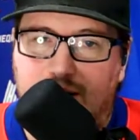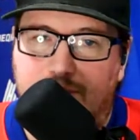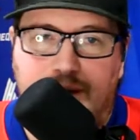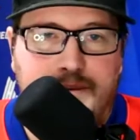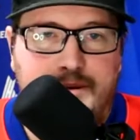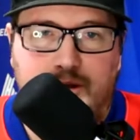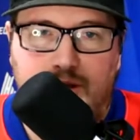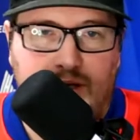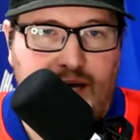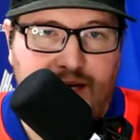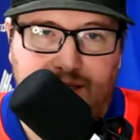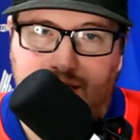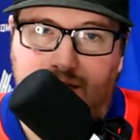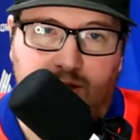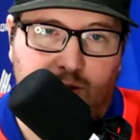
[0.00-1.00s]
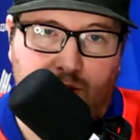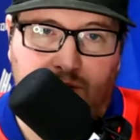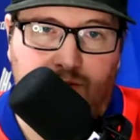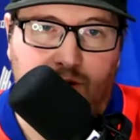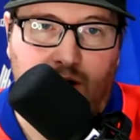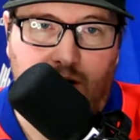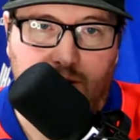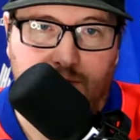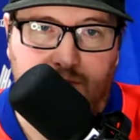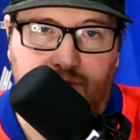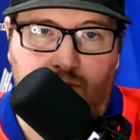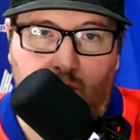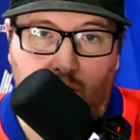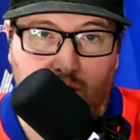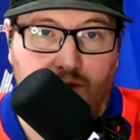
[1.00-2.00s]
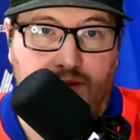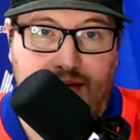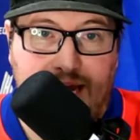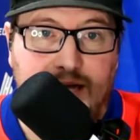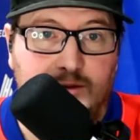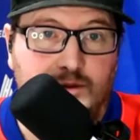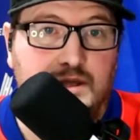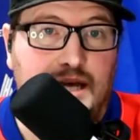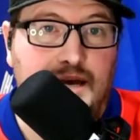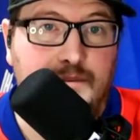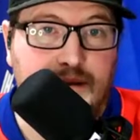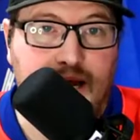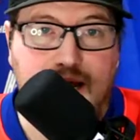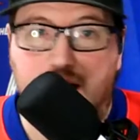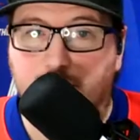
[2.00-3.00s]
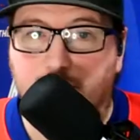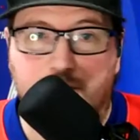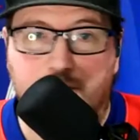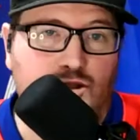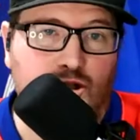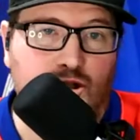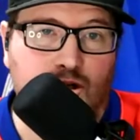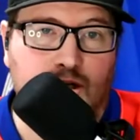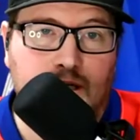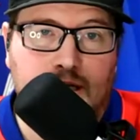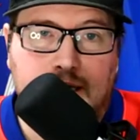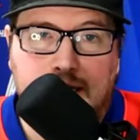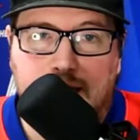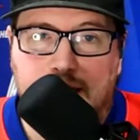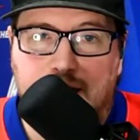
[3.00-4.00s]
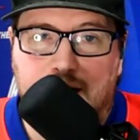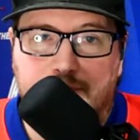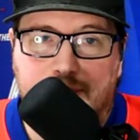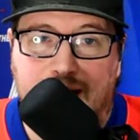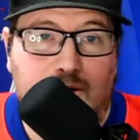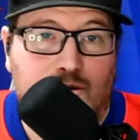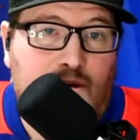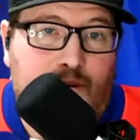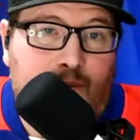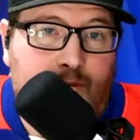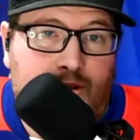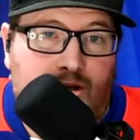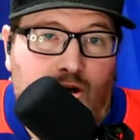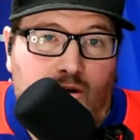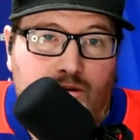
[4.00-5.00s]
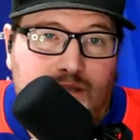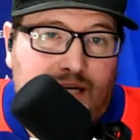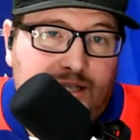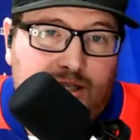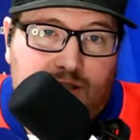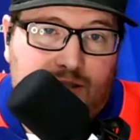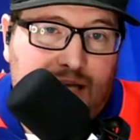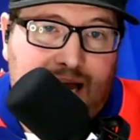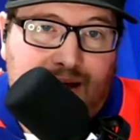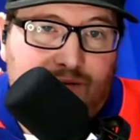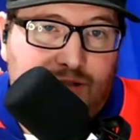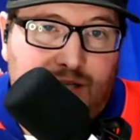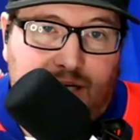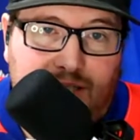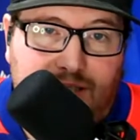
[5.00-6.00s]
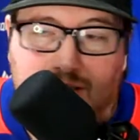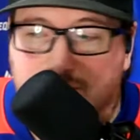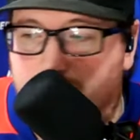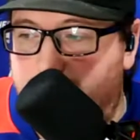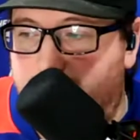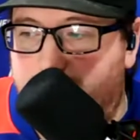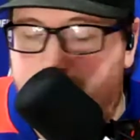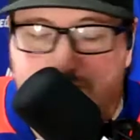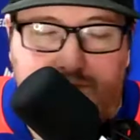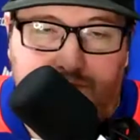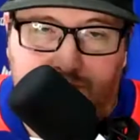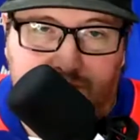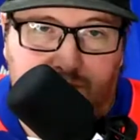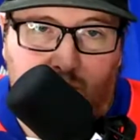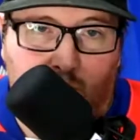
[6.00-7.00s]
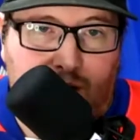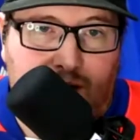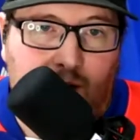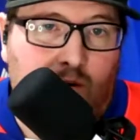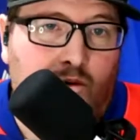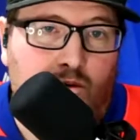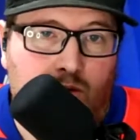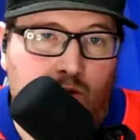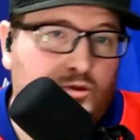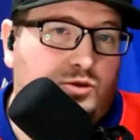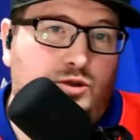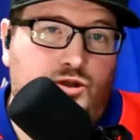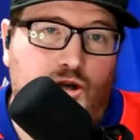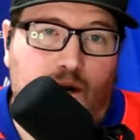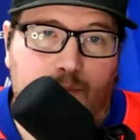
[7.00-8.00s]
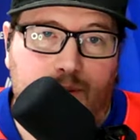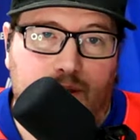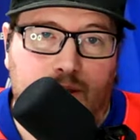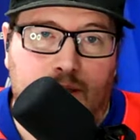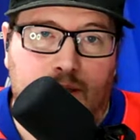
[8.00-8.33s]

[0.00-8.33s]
Maybe you had to get it 24 hours before the actual game day. I'm not sure. I don't come up with the codes. I just advertise them when I go grocery shopping.